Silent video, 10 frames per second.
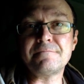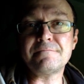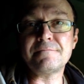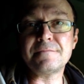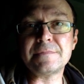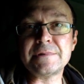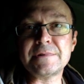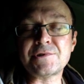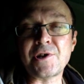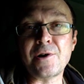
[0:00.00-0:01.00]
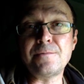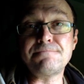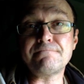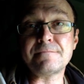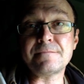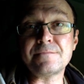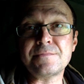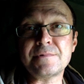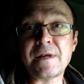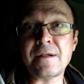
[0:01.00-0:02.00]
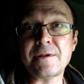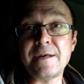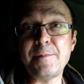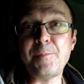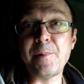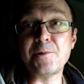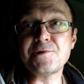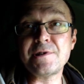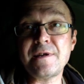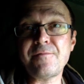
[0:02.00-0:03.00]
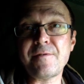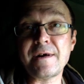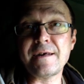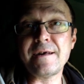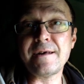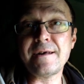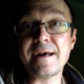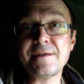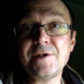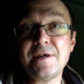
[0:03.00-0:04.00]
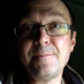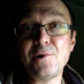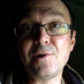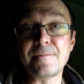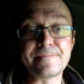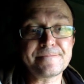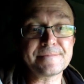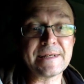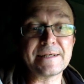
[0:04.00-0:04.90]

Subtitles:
So I'll keep you posted if I catch any more. Catch you in a bit.